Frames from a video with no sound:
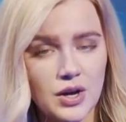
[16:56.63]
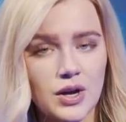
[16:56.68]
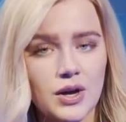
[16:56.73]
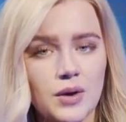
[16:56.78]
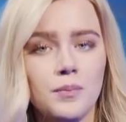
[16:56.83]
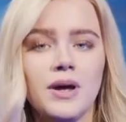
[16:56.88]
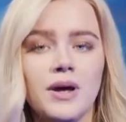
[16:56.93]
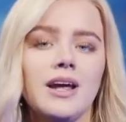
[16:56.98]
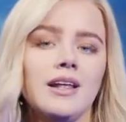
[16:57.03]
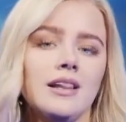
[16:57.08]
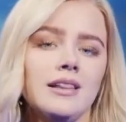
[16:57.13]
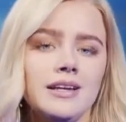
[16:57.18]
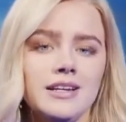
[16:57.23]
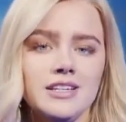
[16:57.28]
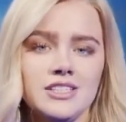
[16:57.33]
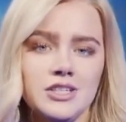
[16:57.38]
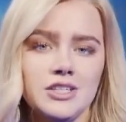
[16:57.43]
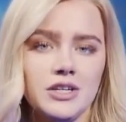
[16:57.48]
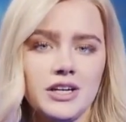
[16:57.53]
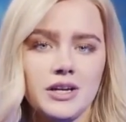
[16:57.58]
But at
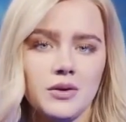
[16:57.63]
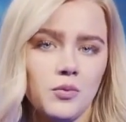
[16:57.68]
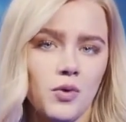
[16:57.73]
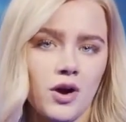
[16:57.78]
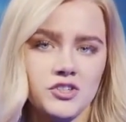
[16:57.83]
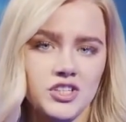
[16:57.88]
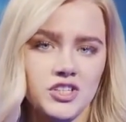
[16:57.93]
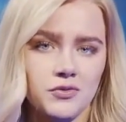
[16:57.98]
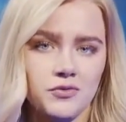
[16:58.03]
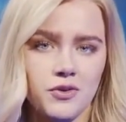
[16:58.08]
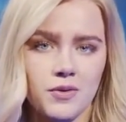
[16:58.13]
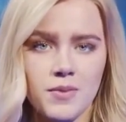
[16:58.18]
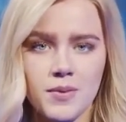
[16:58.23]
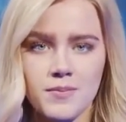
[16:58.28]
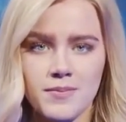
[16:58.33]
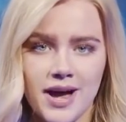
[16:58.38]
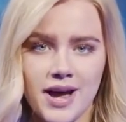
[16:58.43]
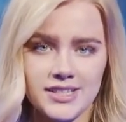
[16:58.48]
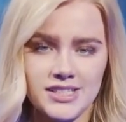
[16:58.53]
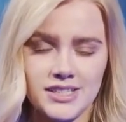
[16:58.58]
least you can watch it from a
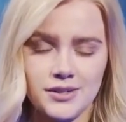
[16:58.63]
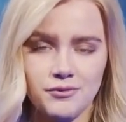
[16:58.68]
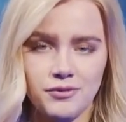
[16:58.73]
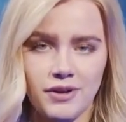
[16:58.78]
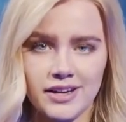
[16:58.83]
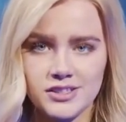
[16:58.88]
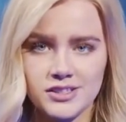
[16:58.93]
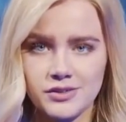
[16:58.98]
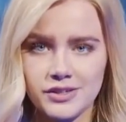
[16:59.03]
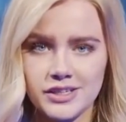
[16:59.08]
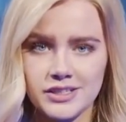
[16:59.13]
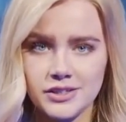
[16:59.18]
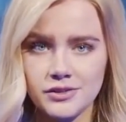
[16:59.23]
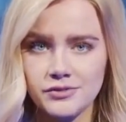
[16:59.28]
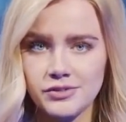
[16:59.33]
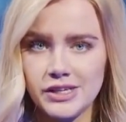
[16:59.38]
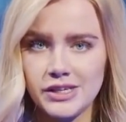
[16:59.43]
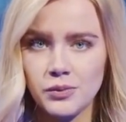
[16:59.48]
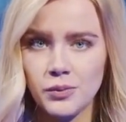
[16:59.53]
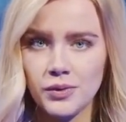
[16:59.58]
massive flat-screen
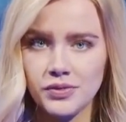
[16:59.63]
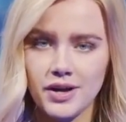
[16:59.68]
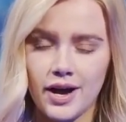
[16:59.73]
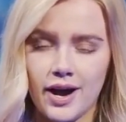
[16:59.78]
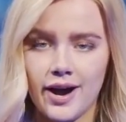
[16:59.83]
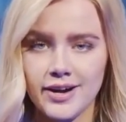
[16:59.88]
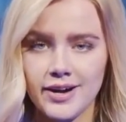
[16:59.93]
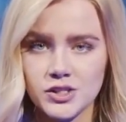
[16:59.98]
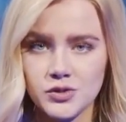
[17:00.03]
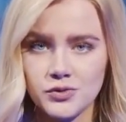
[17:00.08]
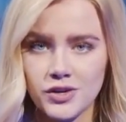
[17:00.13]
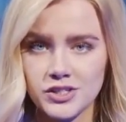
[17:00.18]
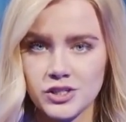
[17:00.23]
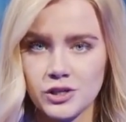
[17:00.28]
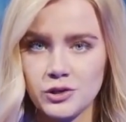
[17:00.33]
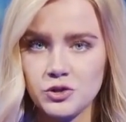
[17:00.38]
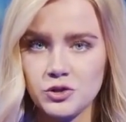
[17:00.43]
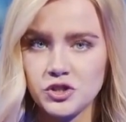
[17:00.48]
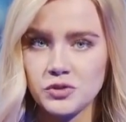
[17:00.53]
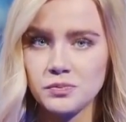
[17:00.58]
TV with the highest
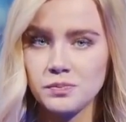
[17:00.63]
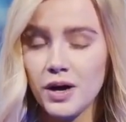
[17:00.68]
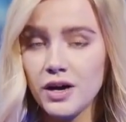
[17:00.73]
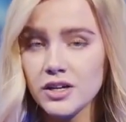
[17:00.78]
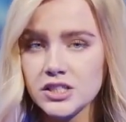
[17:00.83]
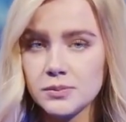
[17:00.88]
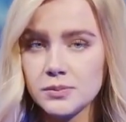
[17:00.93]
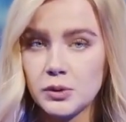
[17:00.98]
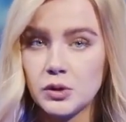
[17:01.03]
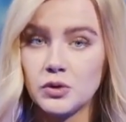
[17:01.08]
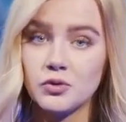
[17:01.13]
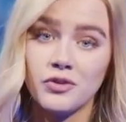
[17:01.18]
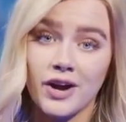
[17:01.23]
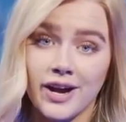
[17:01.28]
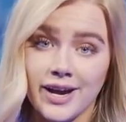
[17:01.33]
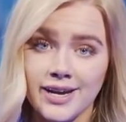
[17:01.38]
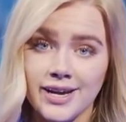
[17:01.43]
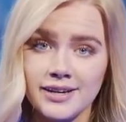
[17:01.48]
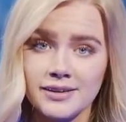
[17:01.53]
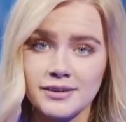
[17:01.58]
resolution possible,
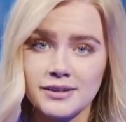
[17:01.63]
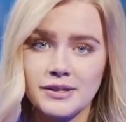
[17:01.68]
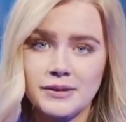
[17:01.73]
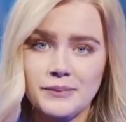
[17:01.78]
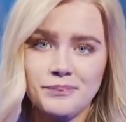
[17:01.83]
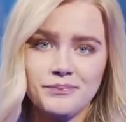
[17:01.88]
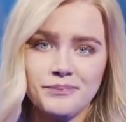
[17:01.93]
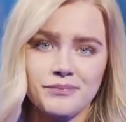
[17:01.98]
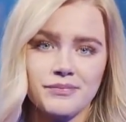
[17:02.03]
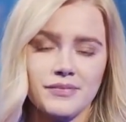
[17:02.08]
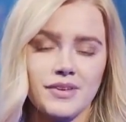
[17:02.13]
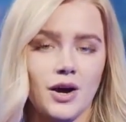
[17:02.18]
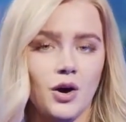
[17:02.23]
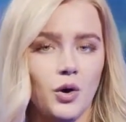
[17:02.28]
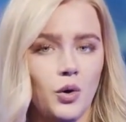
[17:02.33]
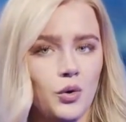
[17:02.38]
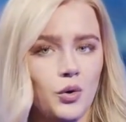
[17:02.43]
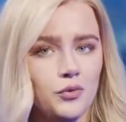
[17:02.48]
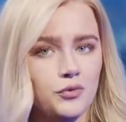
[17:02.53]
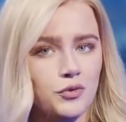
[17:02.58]
right?
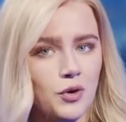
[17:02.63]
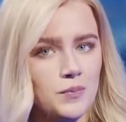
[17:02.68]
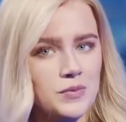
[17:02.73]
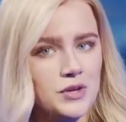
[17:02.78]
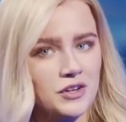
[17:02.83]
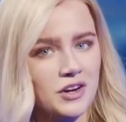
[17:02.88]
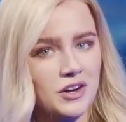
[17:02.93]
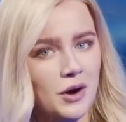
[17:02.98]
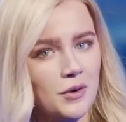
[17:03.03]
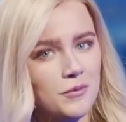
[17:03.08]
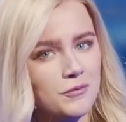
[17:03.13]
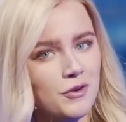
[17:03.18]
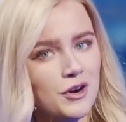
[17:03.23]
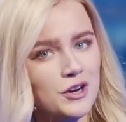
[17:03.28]
All from your comfort